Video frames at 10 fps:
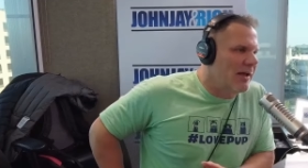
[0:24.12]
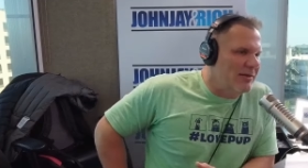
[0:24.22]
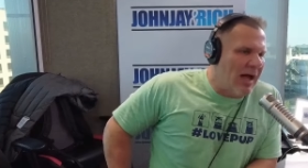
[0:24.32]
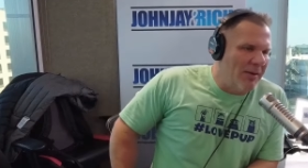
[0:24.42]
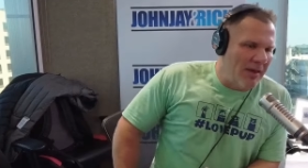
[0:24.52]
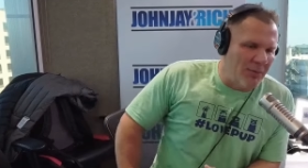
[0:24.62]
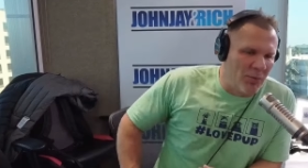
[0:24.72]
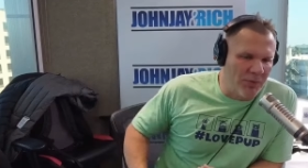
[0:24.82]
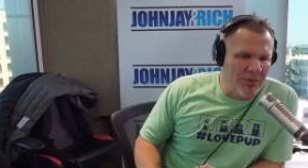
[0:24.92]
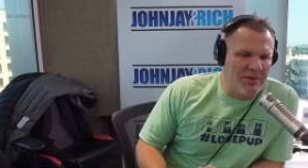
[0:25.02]
it, I, it, was.
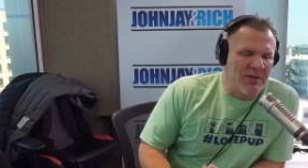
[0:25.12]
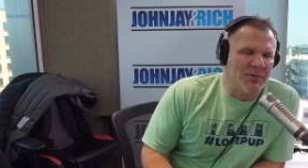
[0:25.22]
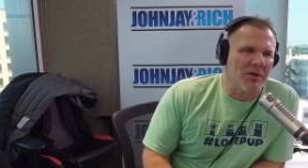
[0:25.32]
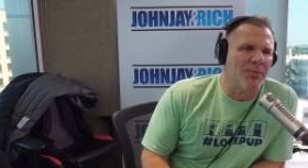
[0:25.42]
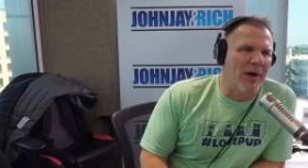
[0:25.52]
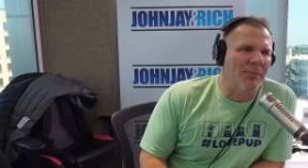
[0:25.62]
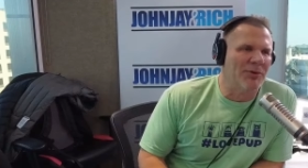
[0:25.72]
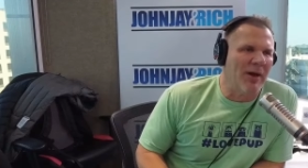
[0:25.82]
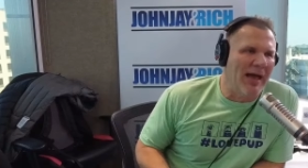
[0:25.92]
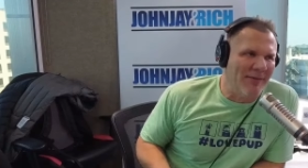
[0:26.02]
There's some certain
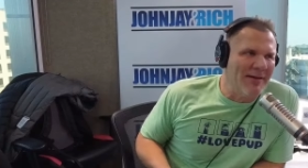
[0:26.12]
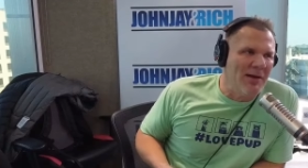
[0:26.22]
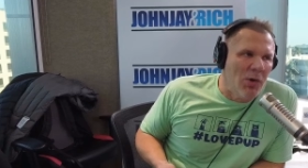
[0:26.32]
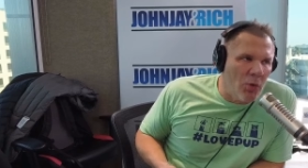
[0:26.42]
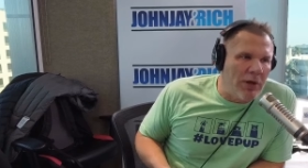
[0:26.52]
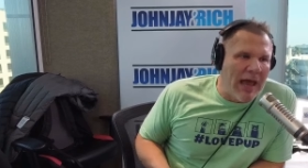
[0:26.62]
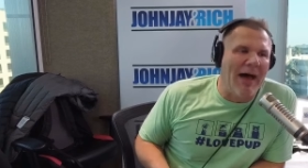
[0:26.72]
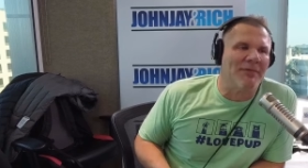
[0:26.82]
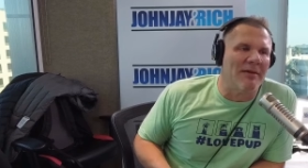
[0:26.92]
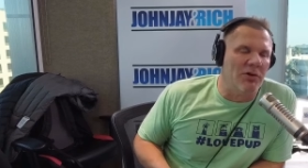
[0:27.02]
problems you have where you
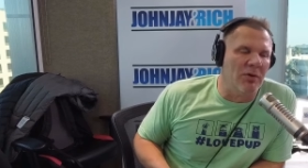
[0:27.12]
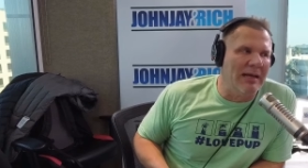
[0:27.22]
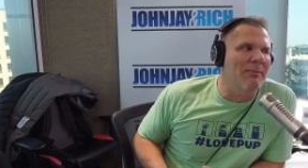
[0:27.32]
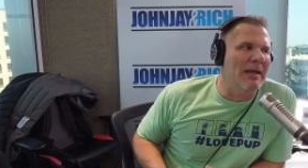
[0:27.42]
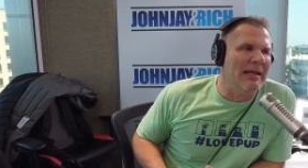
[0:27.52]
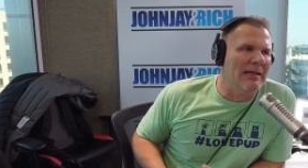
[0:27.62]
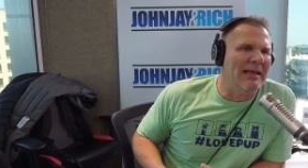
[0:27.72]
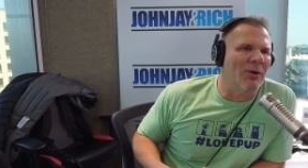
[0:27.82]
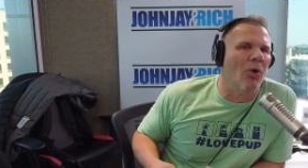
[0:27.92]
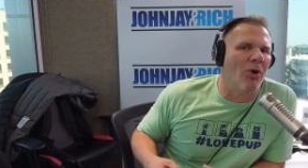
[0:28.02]
have to do it immediately,